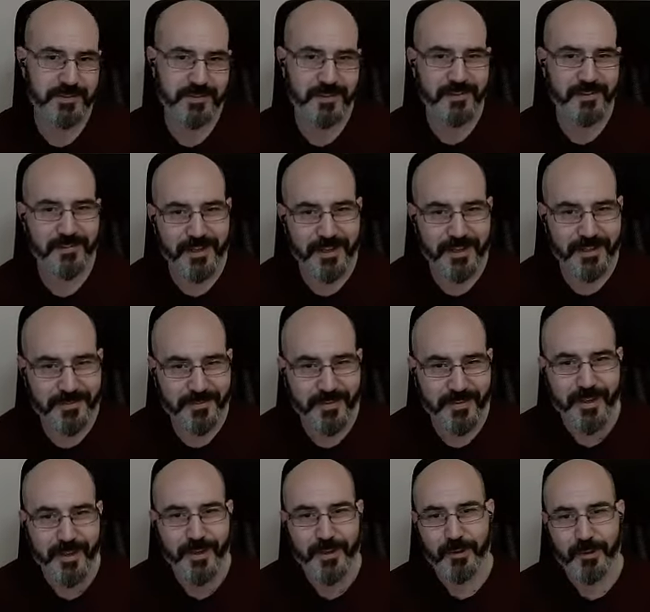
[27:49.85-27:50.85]
these days,
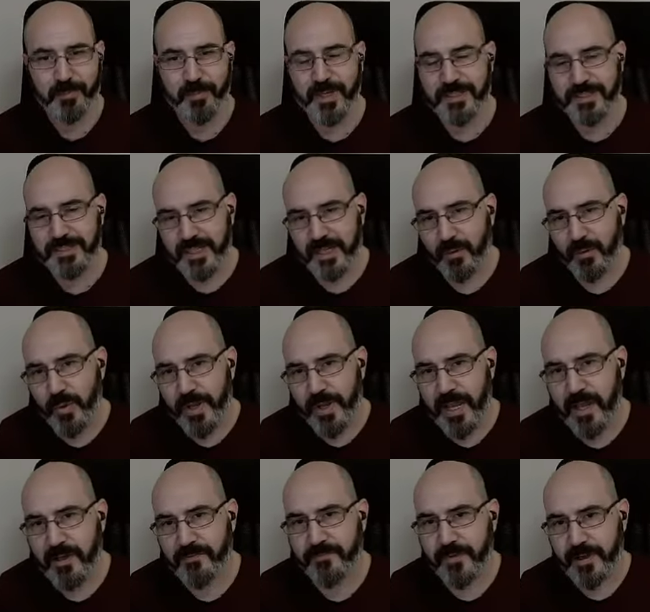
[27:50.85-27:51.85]
but we
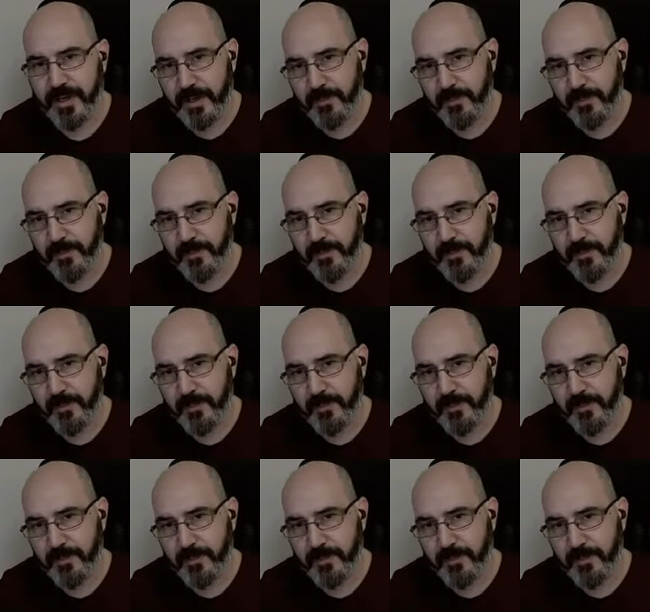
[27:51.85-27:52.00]
have